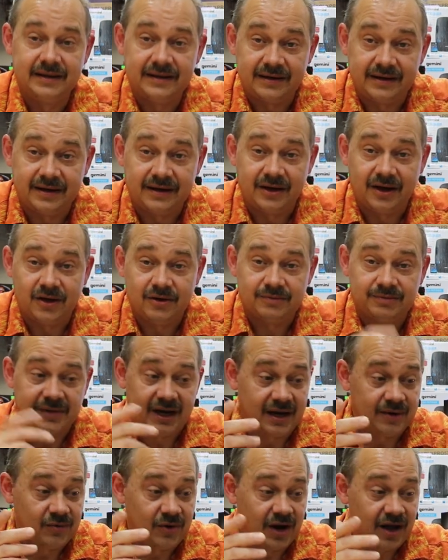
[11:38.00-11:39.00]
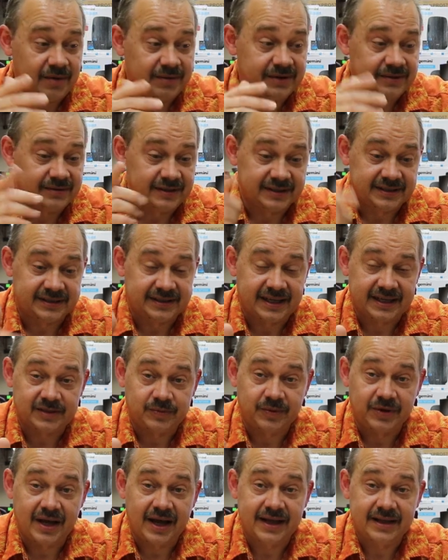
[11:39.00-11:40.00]
there you go. I'm Robin. This is
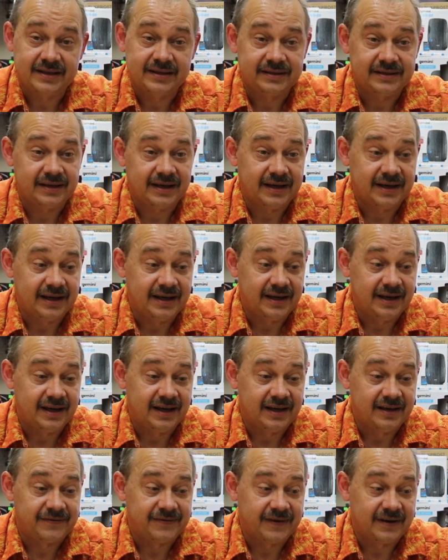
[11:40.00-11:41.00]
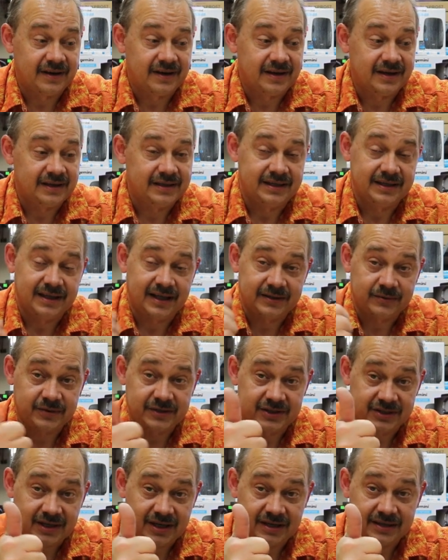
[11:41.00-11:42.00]
Expert Island. If uh, you liked
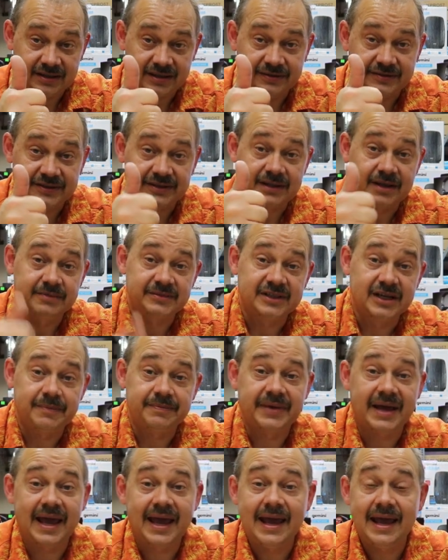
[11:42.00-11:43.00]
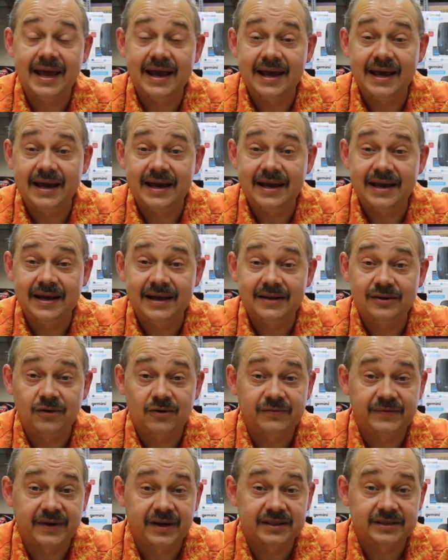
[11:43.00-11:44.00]
what you saw, leave us a thumbs up. And
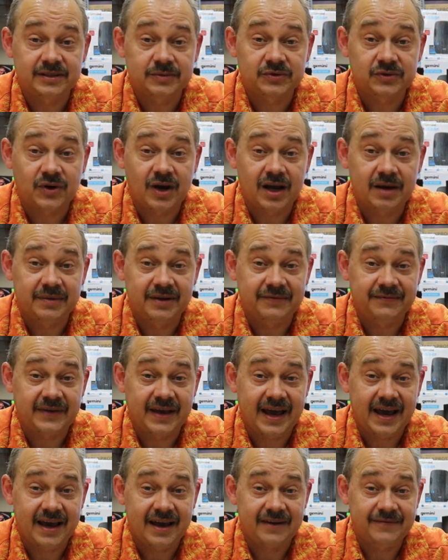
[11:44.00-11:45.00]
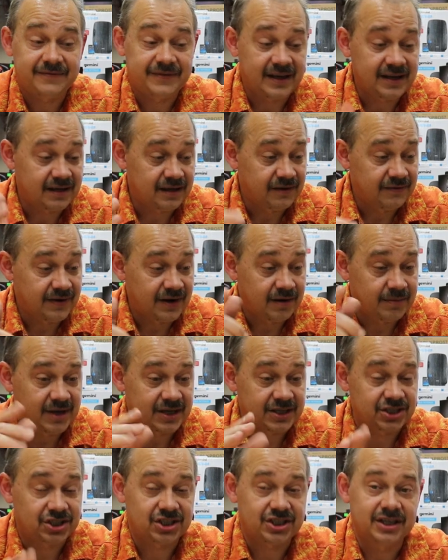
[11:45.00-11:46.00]
don't forget to subscribe. And if you have, thank you very
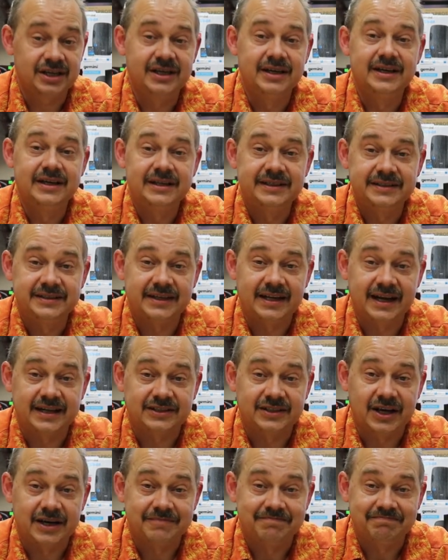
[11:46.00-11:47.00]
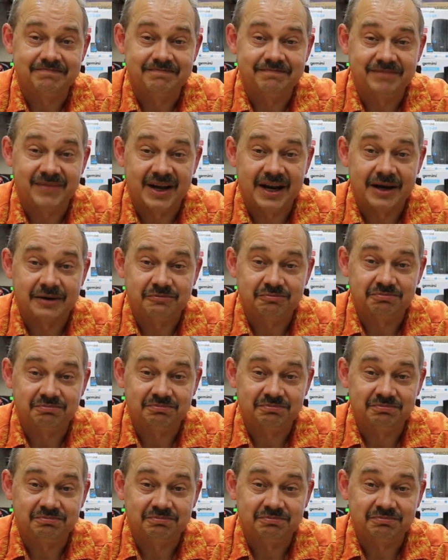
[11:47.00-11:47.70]
much. See you next time. Bye now.